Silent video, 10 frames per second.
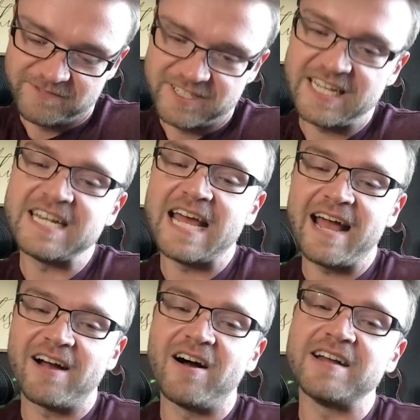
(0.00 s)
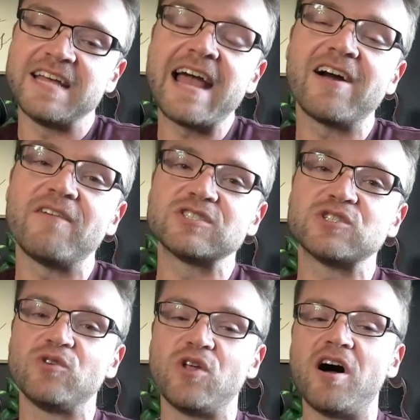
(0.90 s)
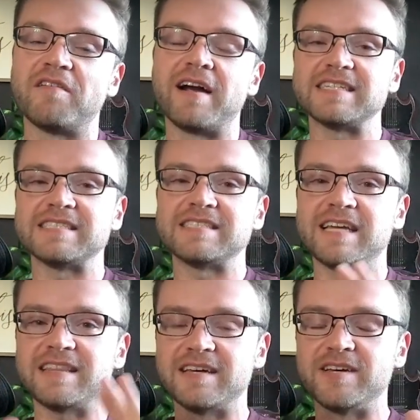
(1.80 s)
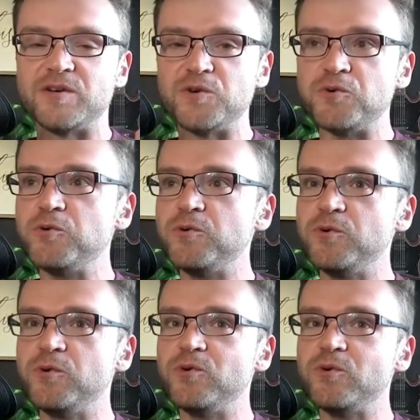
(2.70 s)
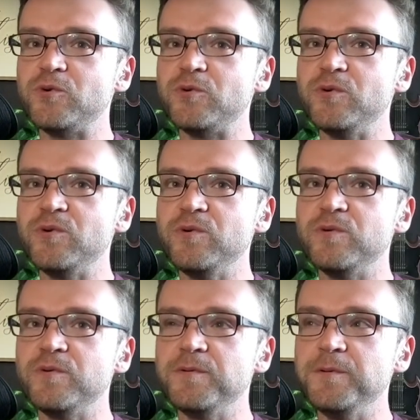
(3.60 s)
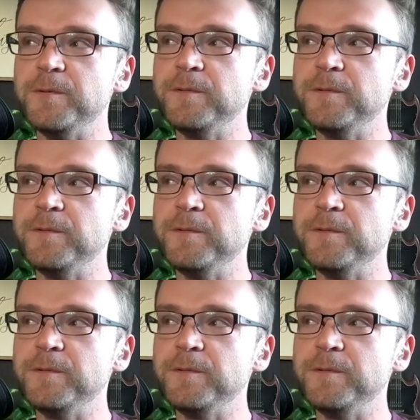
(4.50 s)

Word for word: See, and you hang on. You hang on for so long, right? Because it's like the you...